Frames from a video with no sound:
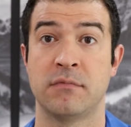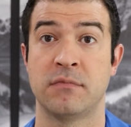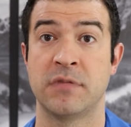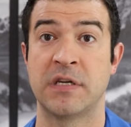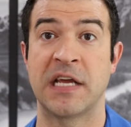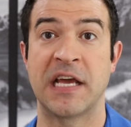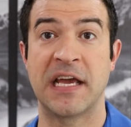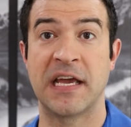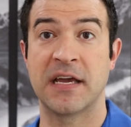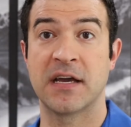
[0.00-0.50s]

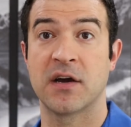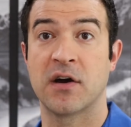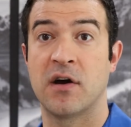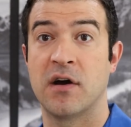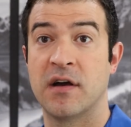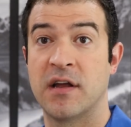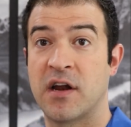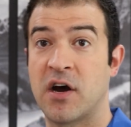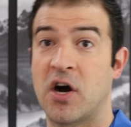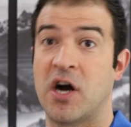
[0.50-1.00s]
take
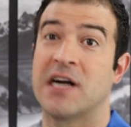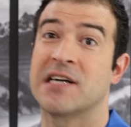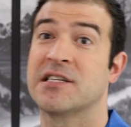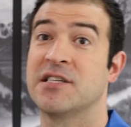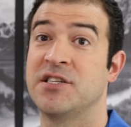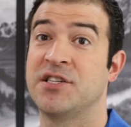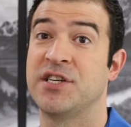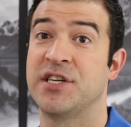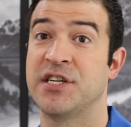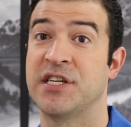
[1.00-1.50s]
an
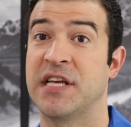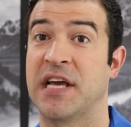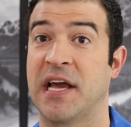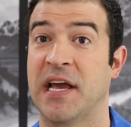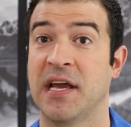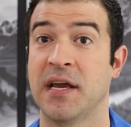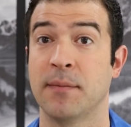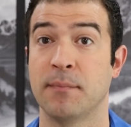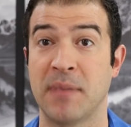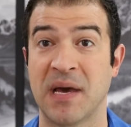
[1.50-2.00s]
oxygen
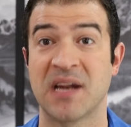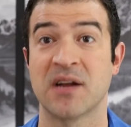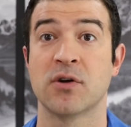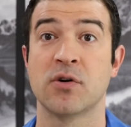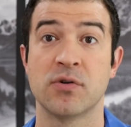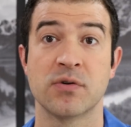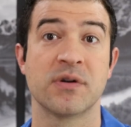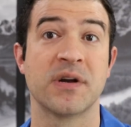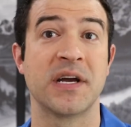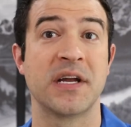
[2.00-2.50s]
tank,
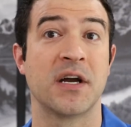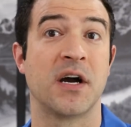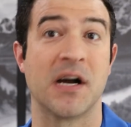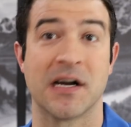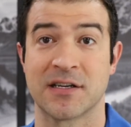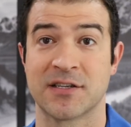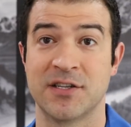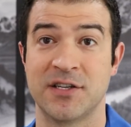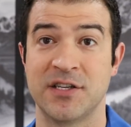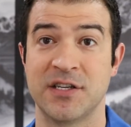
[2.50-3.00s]
medical grade
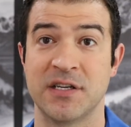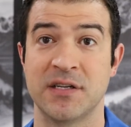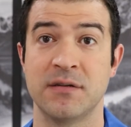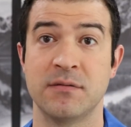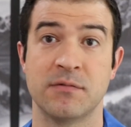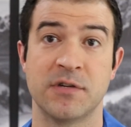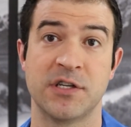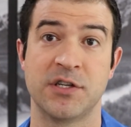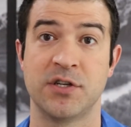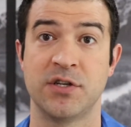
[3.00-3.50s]
oxygen,
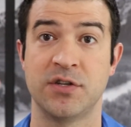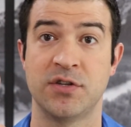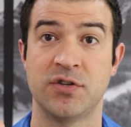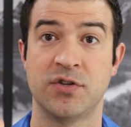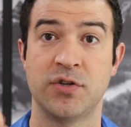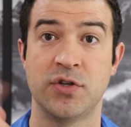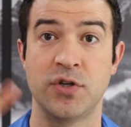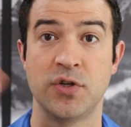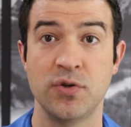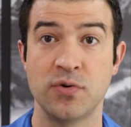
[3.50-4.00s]
which is
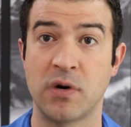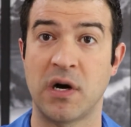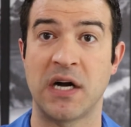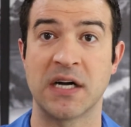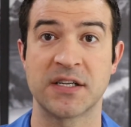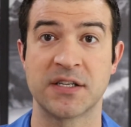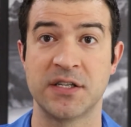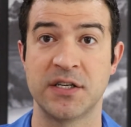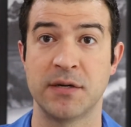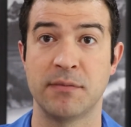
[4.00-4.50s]
2
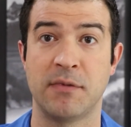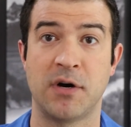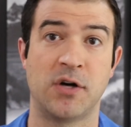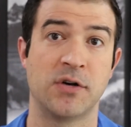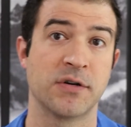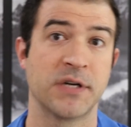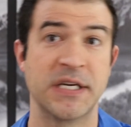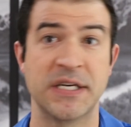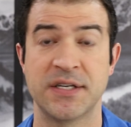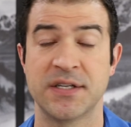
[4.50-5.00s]
oxygen
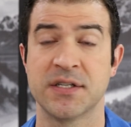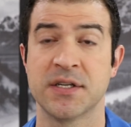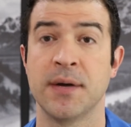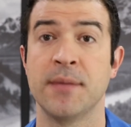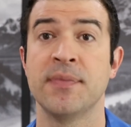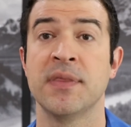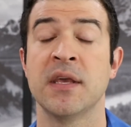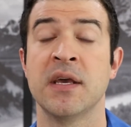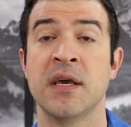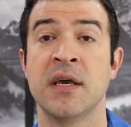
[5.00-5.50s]
molecules,
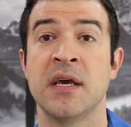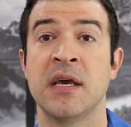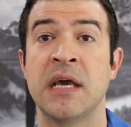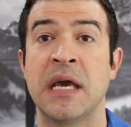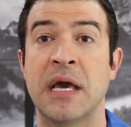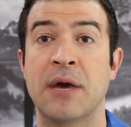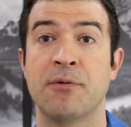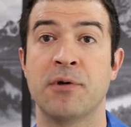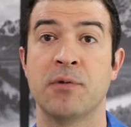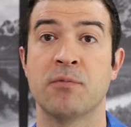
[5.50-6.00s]

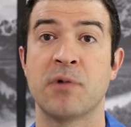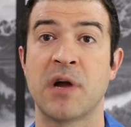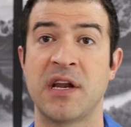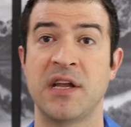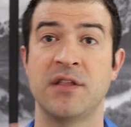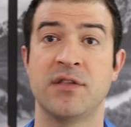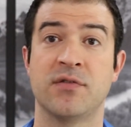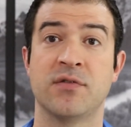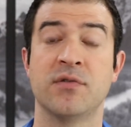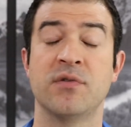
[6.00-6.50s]
and we run
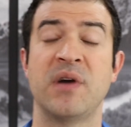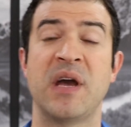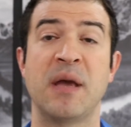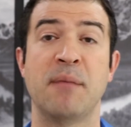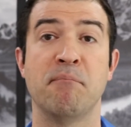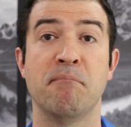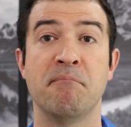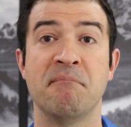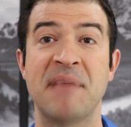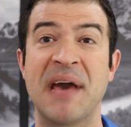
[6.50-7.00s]
it through
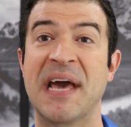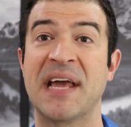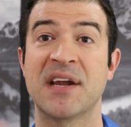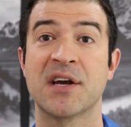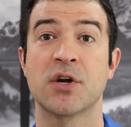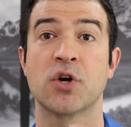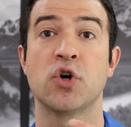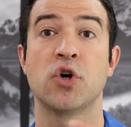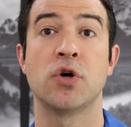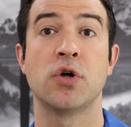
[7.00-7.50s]
a
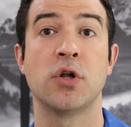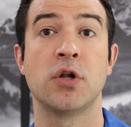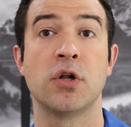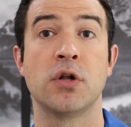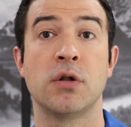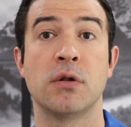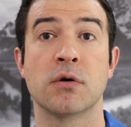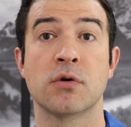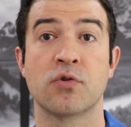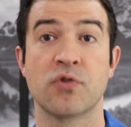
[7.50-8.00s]

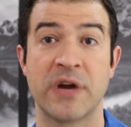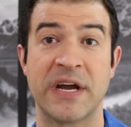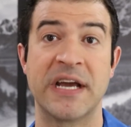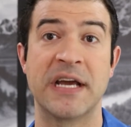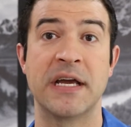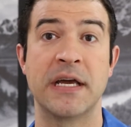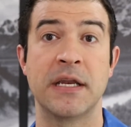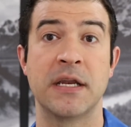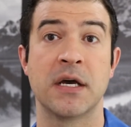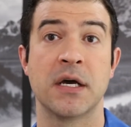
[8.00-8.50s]
medical
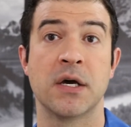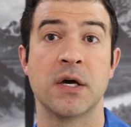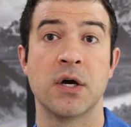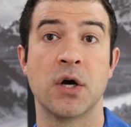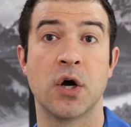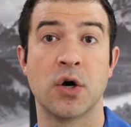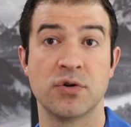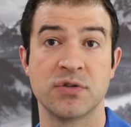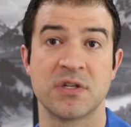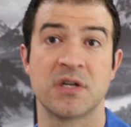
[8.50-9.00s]
grade
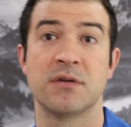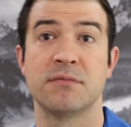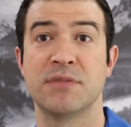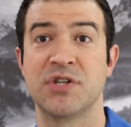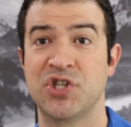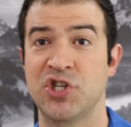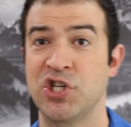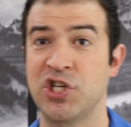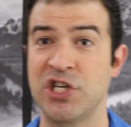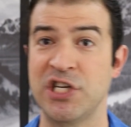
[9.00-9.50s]
ozone
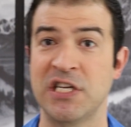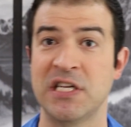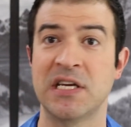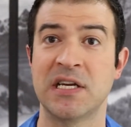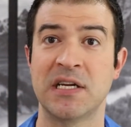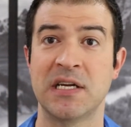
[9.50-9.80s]
machine, and